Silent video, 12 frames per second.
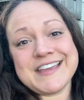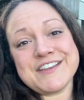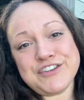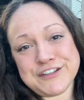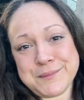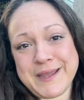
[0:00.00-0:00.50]

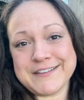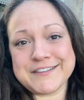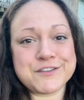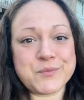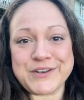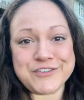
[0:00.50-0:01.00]
just because
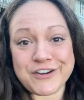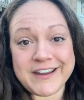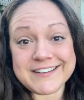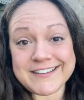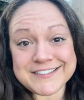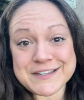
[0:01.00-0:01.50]
it's winter,
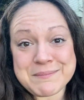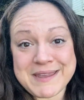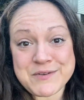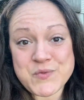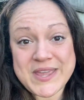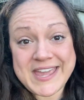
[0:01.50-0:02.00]
it doesn't
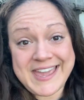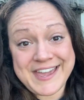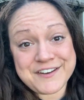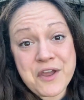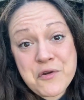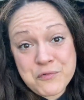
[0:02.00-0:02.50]
mean we
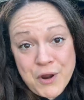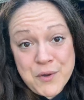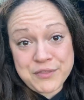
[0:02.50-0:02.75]
can't grow